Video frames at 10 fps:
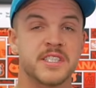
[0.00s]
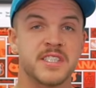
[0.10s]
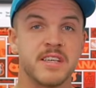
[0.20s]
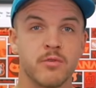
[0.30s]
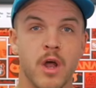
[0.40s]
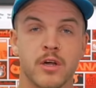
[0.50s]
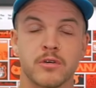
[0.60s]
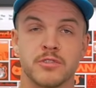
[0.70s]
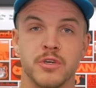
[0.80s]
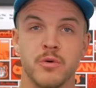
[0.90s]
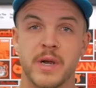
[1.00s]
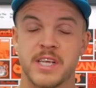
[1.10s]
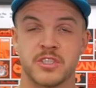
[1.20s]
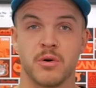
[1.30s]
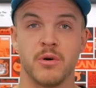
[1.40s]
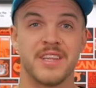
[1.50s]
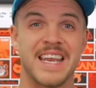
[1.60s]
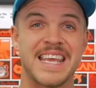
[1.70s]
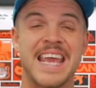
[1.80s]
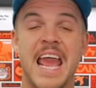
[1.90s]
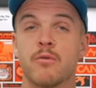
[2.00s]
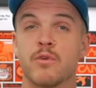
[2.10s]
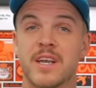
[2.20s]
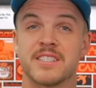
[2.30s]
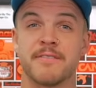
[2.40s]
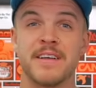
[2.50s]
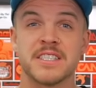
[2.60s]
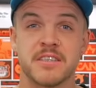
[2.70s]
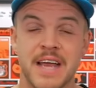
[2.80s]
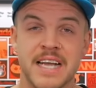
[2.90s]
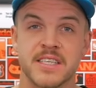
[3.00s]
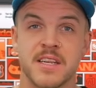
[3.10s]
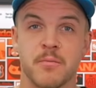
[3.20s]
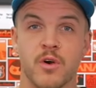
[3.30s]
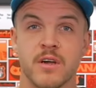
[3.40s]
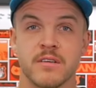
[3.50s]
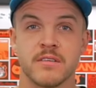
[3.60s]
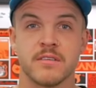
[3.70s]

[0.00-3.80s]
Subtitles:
does Steve Rocco do when he's told that he can't run his offensive ads anymore?